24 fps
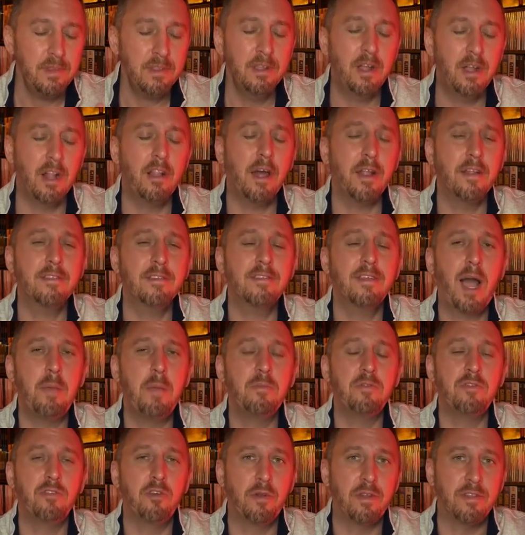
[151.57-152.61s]
a lot of
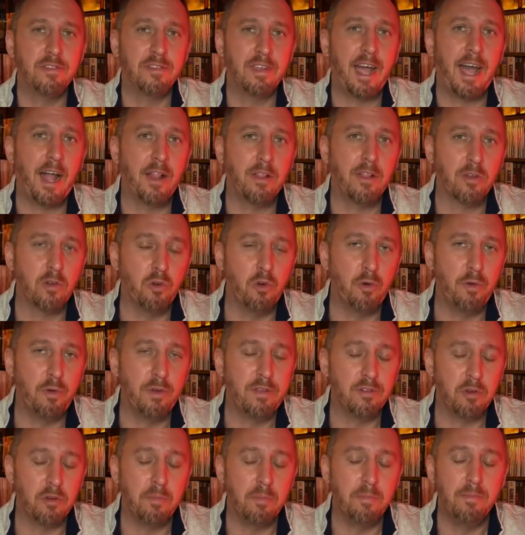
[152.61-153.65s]
times known as
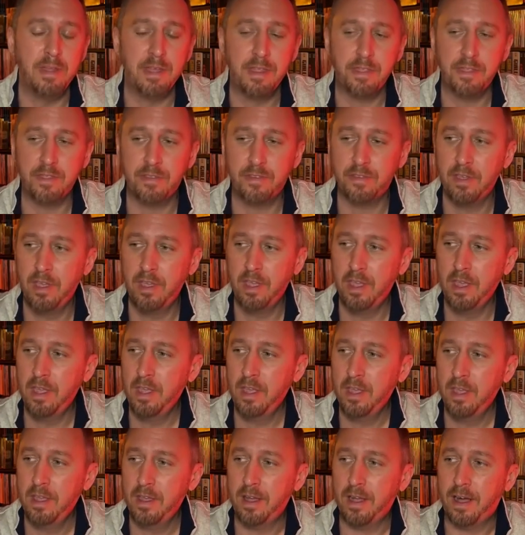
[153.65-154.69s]
allegories or myths,
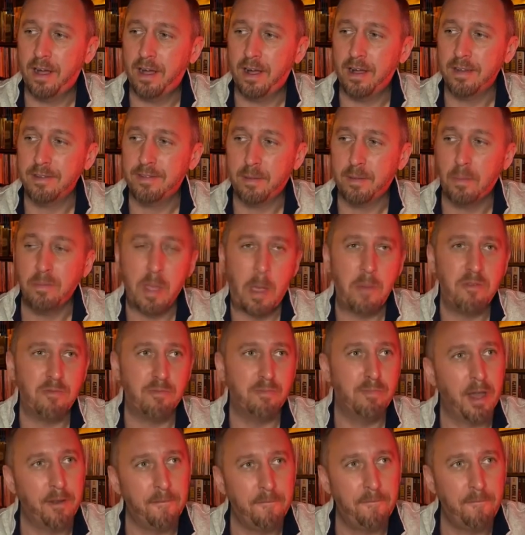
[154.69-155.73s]
uh,
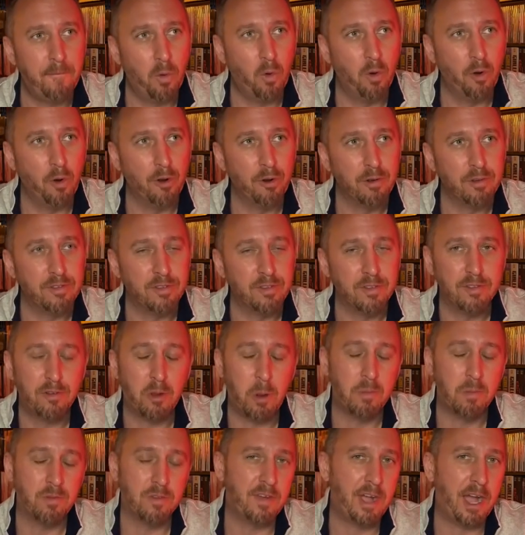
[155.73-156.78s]
sometimes metaphors in
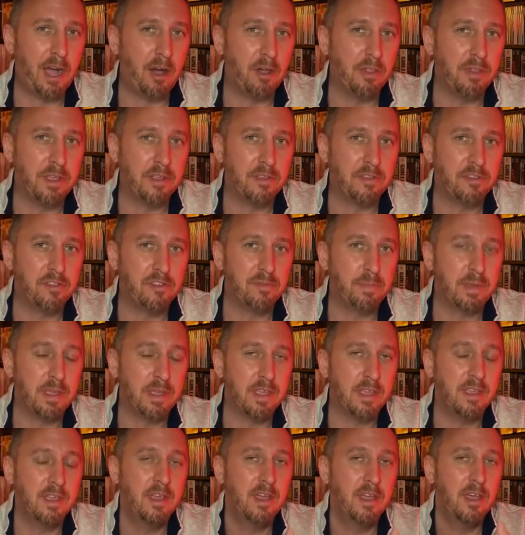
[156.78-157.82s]
terms of how they
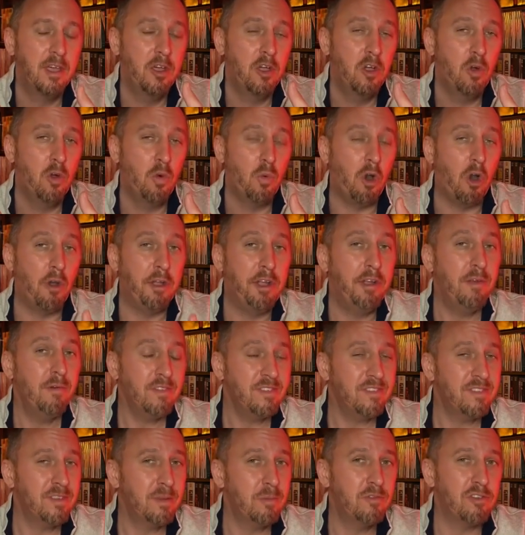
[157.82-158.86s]
speak. Well, here
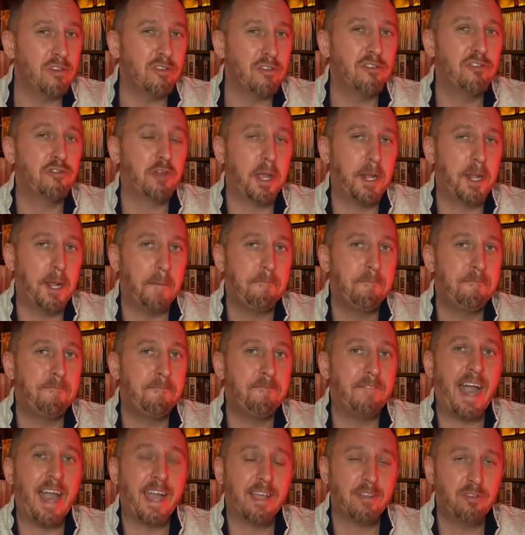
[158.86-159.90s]
are some just straight up
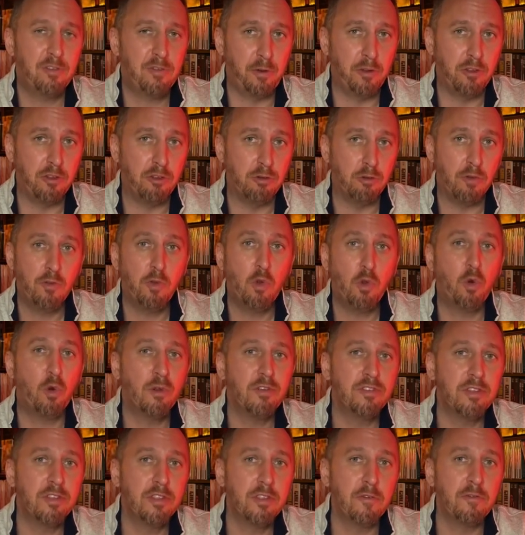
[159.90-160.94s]
facts for you. Of
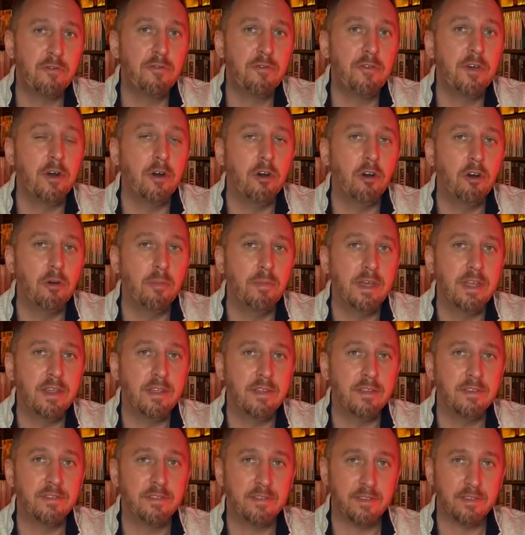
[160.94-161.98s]
course, in the film,
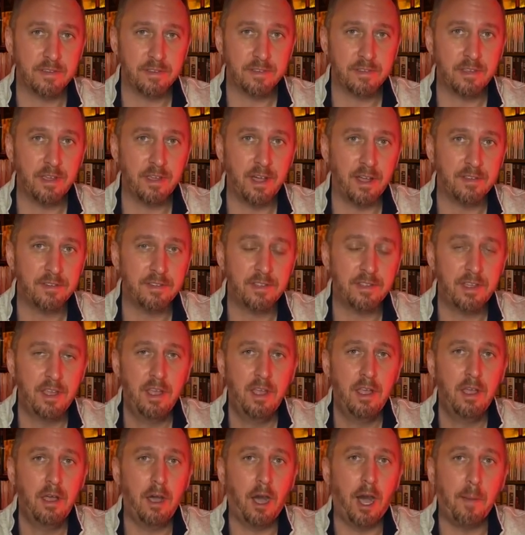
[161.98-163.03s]
it is discussed,
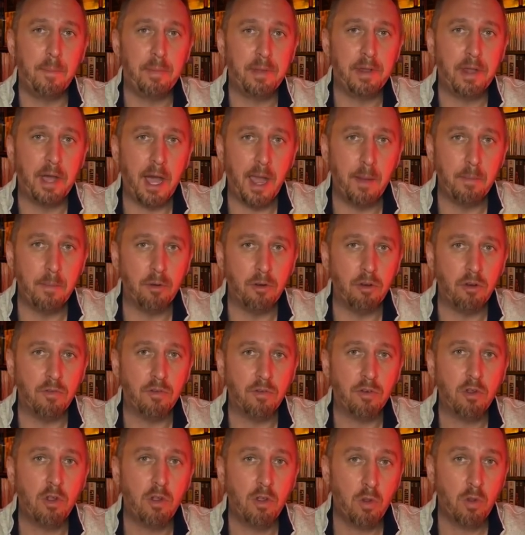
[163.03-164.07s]
Oppenheimer,
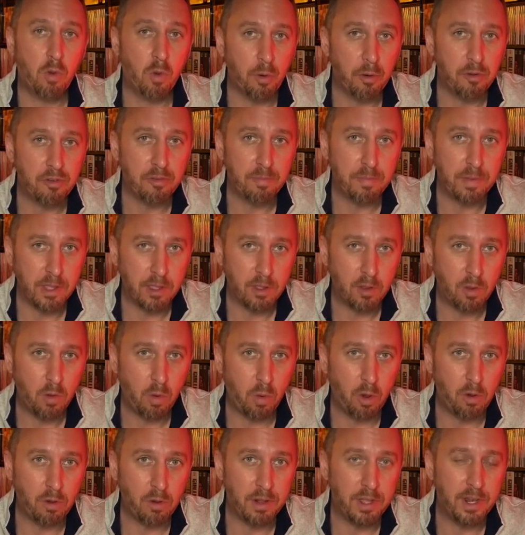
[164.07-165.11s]
of course, being
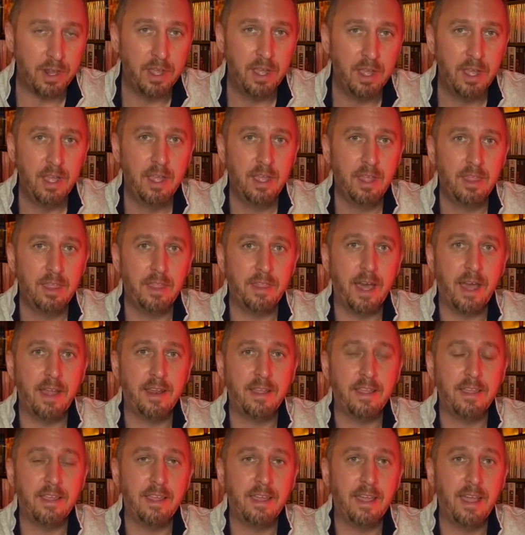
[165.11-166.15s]
quoted
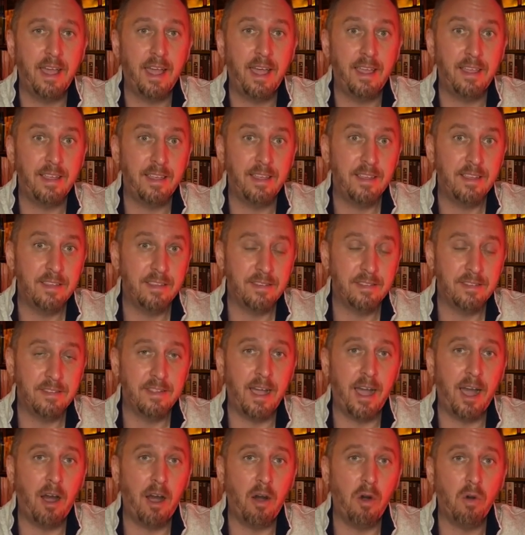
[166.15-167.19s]
that he is
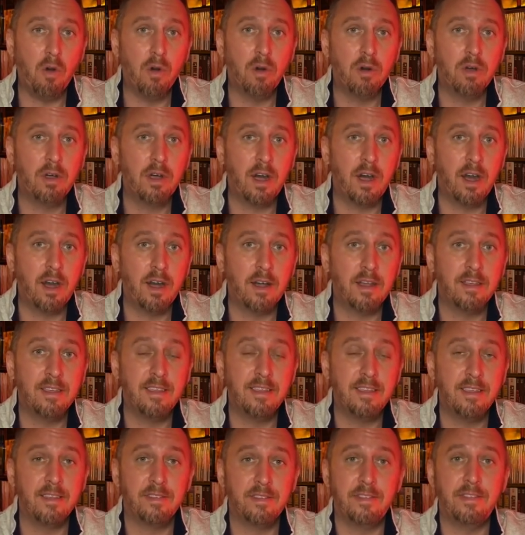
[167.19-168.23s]
now, uh,
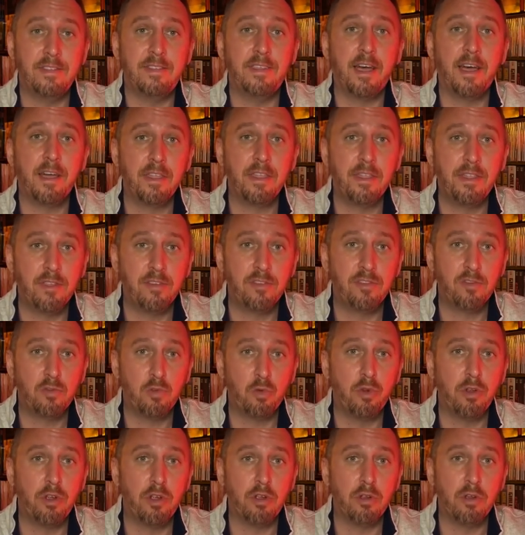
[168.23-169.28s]
he is death,
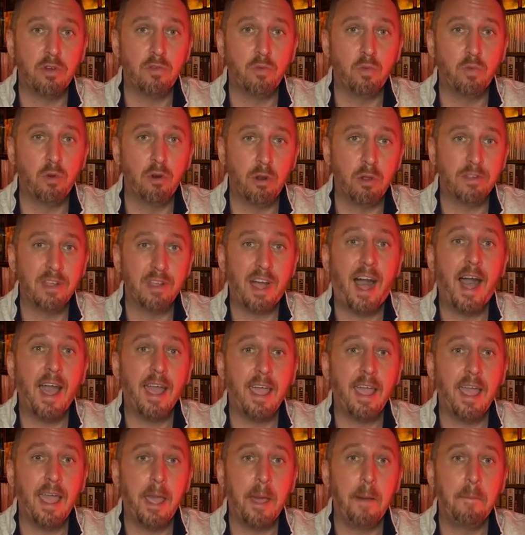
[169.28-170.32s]
destroyer of worlds.
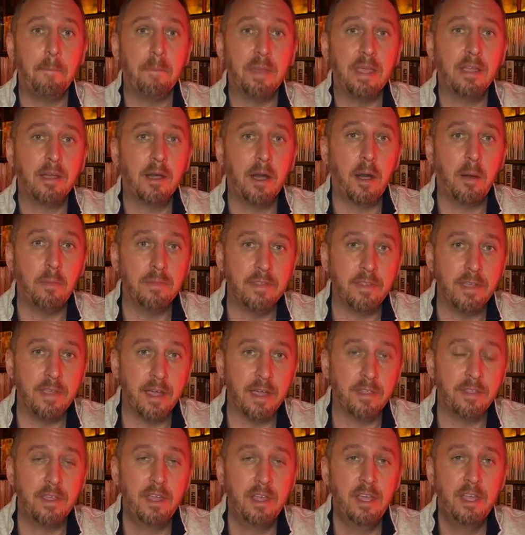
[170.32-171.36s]
I am become
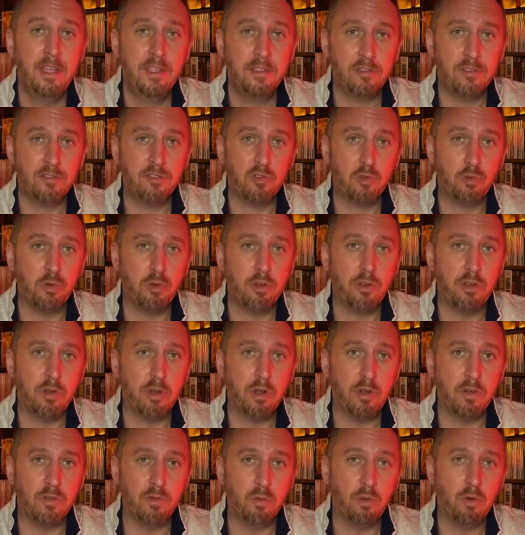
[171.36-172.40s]
death,
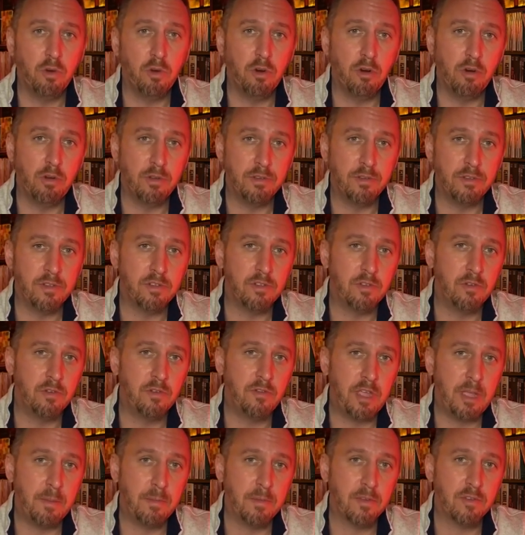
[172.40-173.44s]
destroyer of worlds is the
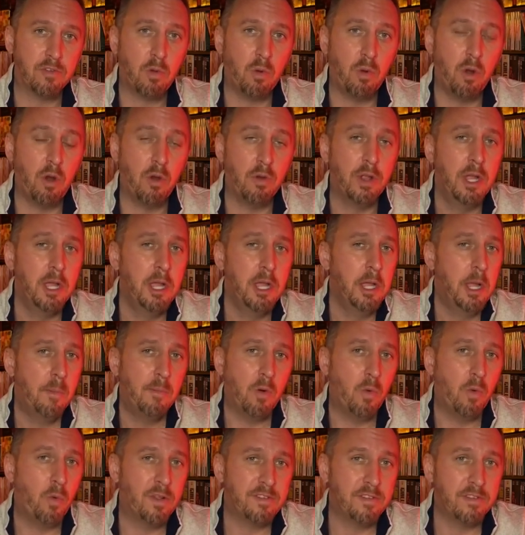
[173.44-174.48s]
famous quote.
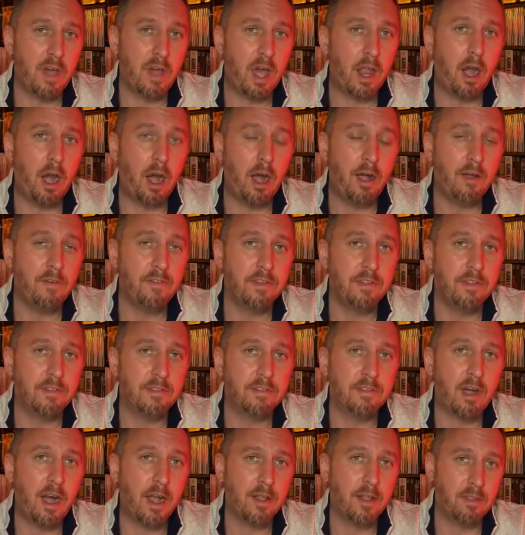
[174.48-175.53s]
But what's not
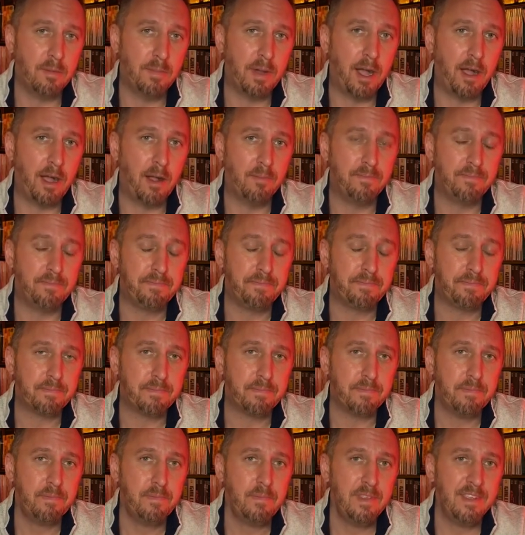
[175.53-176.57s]
often talked about
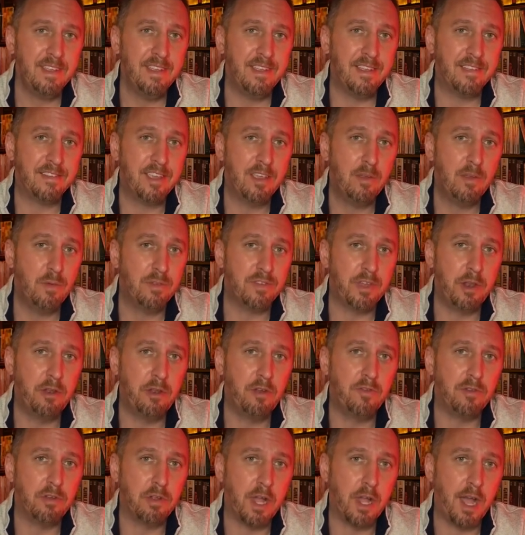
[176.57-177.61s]
is he was
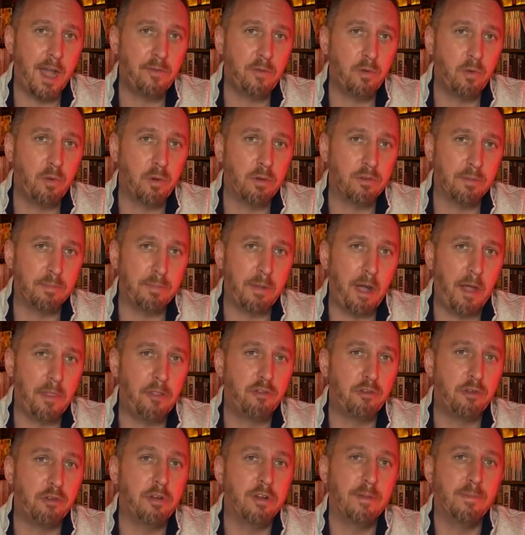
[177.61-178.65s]
interviewed afterwards
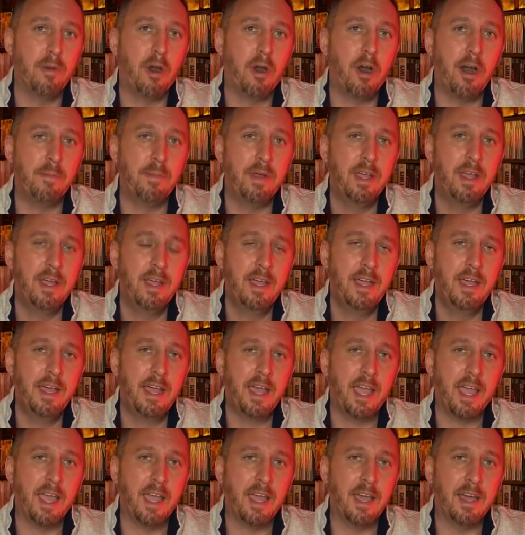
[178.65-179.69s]
about the Trinity bomb
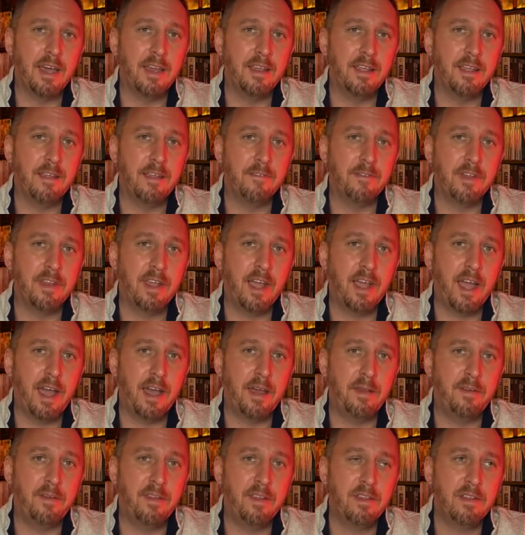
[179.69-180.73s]
and if it
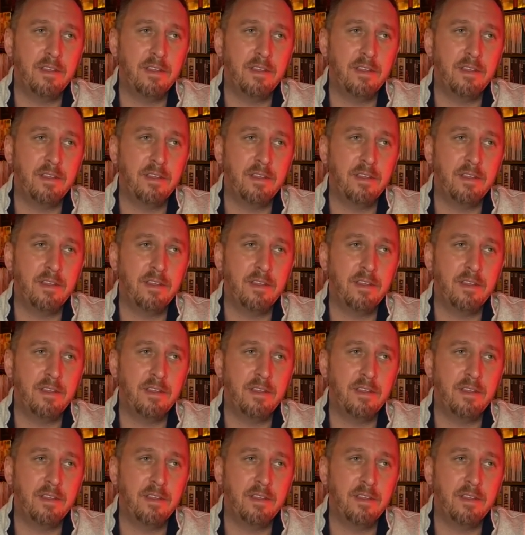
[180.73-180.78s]
had